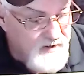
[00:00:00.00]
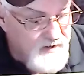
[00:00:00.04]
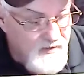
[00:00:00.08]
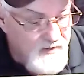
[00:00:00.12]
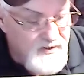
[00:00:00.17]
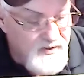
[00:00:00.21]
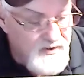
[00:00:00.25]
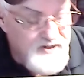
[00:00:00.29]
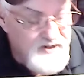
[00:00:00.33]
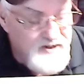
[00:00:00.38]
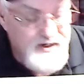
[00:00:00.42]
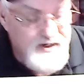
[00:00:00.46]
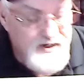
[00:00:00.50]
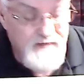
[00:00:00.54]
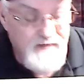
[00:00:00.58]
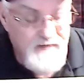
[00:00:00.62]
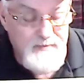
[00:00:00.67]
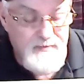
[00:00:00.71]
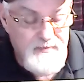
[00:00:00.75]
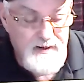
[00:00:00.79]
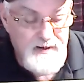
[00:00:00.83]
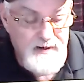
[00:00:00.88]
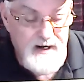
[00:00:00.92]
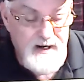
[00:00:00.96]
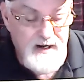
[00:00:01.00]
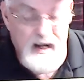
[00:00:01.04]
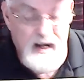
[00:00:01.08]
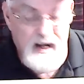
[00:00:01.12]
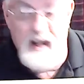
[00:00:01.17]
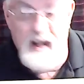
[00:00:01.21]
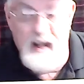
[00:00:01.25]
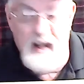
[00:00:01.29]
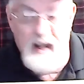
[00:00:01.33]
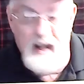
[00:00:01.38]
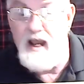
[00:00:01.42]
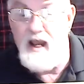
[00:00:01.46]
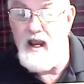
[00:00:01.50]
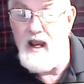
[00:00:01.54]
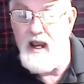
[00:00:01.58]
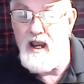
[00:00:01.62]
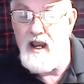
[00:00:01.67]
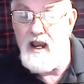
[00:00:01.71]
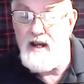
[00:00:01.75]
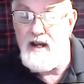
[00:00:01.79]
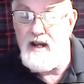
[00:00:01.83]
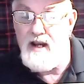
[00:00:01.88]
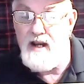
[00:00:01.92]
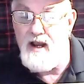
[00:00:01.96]
all the stuff, but
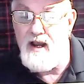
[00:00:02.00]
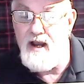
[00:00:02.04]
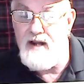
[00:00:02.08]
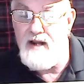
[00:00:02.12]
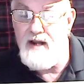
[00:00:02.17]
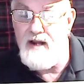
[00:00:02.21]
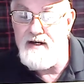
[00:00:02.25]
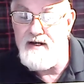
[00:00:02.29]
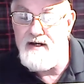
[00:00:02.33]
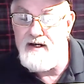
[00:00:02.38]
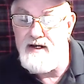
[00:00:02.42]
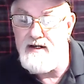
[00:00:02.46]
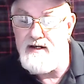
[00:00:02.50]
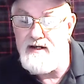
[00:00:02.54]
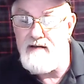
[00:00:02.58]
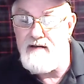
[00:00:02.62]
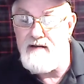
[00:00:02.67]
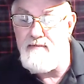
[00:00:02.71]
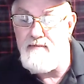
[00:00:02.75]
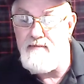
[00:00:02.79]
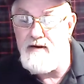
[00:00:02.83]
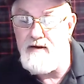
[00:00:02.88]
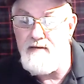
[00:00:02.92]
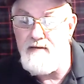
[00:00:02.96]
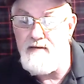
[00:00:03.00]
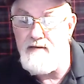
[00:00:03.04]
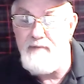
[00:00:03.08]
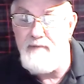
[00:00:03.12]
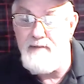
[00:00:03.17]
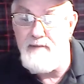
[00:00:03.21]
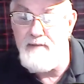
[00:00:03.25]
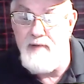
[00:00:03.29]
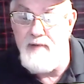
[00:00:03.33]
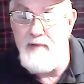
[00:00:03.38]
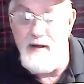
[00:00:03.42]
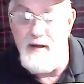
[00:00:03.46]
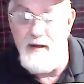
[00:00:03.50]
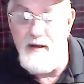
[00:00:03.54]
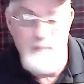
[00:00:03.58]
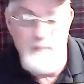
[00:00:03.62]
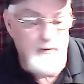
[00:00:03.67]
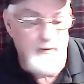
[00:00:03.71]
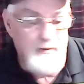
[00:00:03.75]
I need a bit of pipe